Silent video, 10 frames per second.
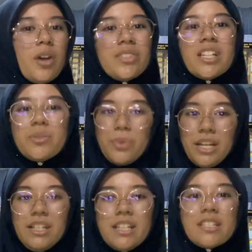Meiosis
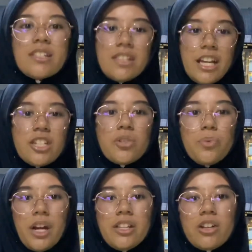1 is a stage
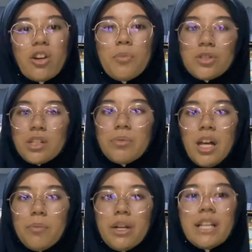where the chromosome
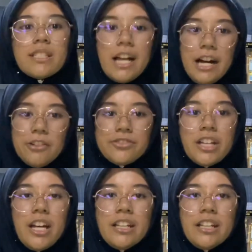number is halved.